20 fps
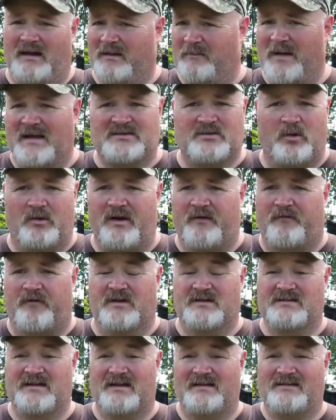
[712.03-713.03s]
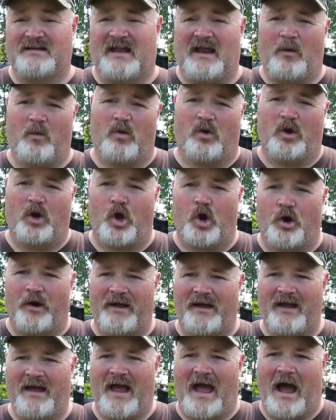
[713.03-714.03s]
It makes no difference. Today we're
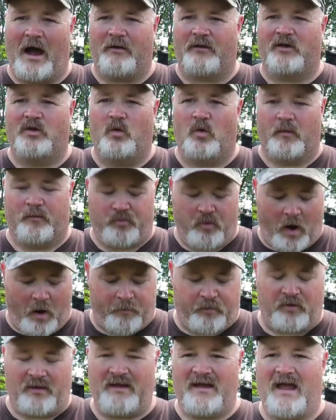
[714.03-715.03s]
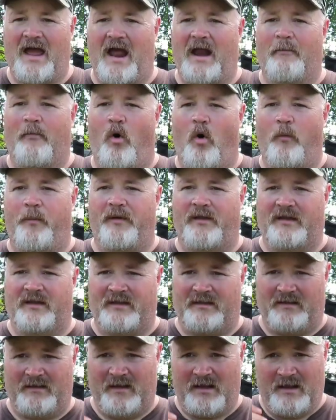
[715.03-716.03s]
learning how to do it properly, and I'm hoping
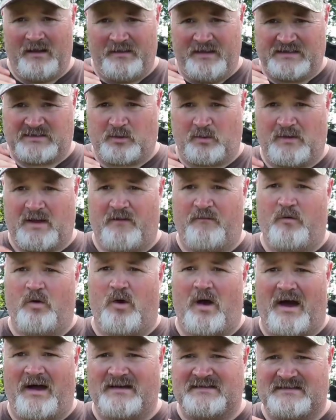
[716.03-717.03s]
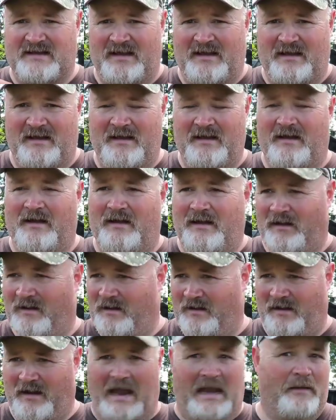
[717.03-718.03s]
that this will give you guys
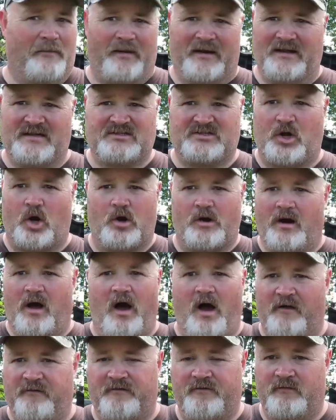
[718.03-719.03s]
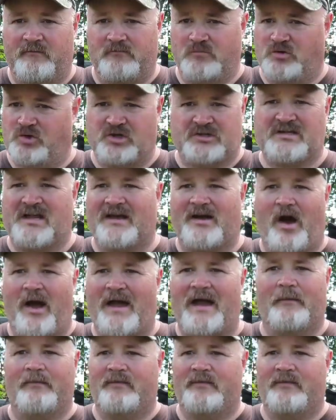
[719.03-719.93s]
anybody starting off, just like I